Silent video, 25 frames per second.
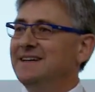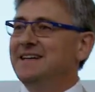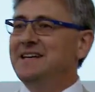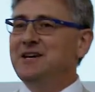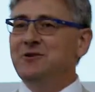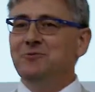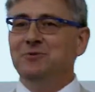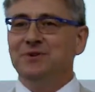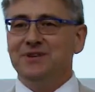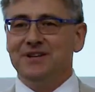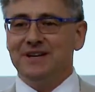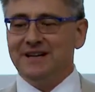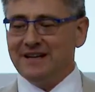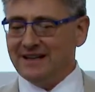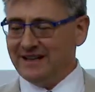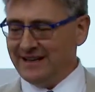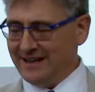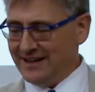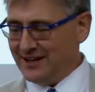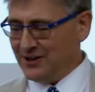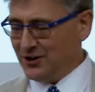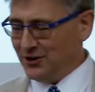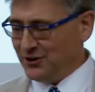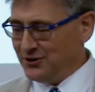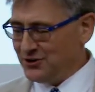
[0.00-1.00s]
eat with a
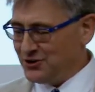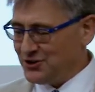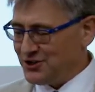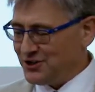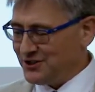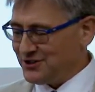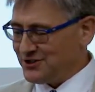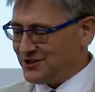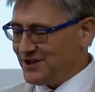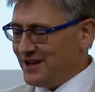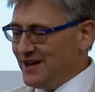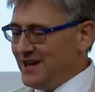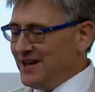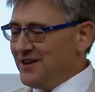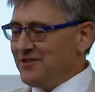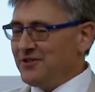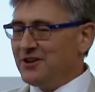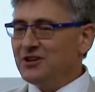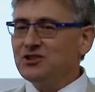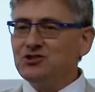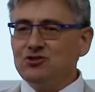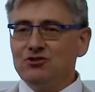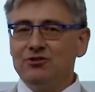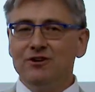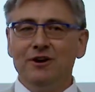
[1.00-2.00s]
clear conscience.
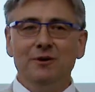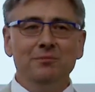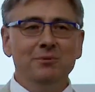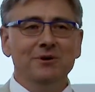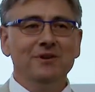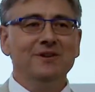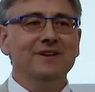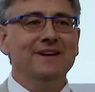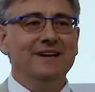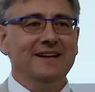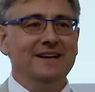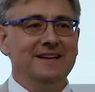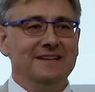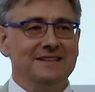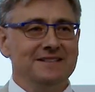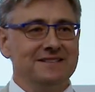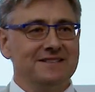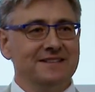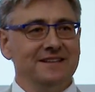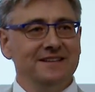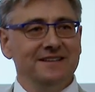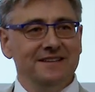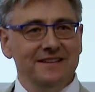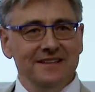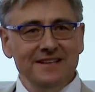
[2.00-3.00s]
The trouble is
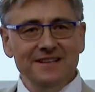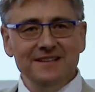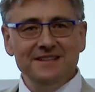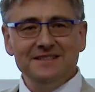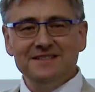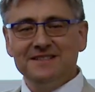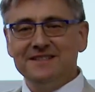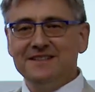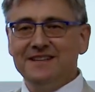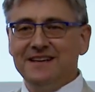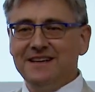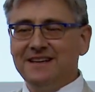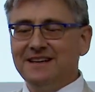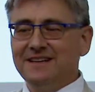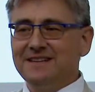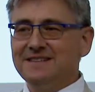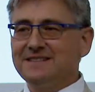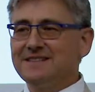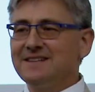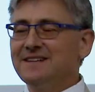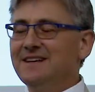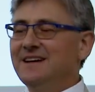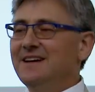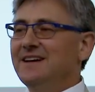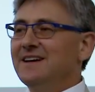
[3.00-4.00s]
that these
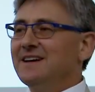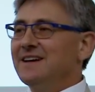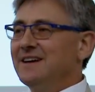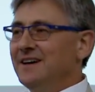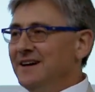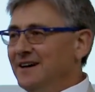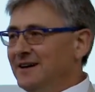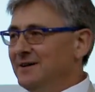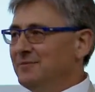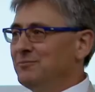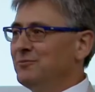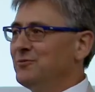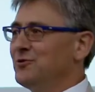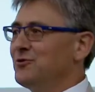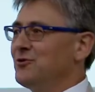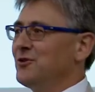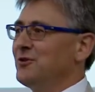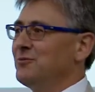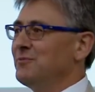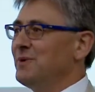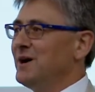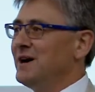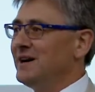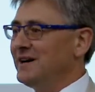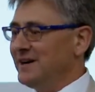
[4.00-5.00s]
things come
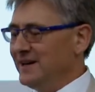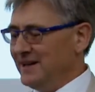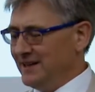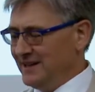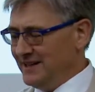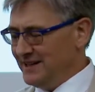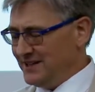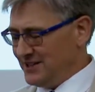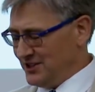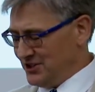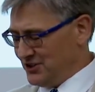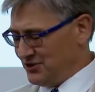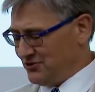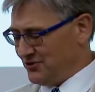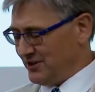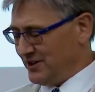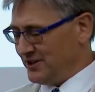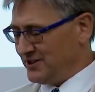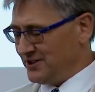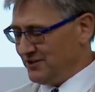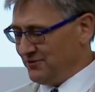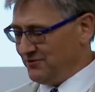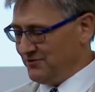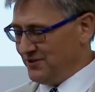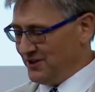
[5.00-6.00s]
from highly
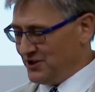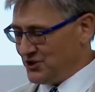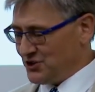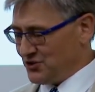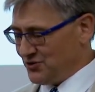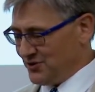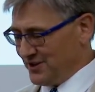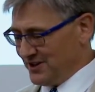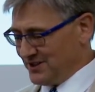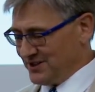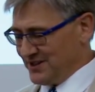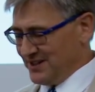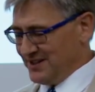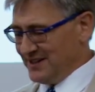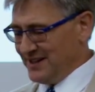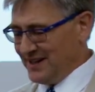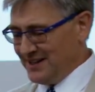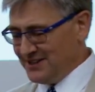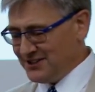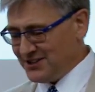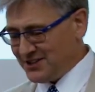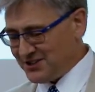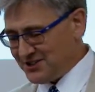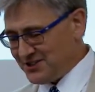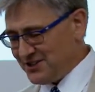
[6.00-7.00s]
destructive fisheries.
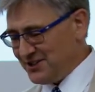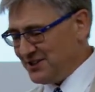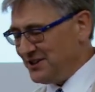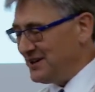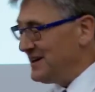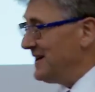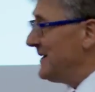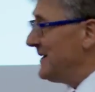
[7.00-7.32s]
And just to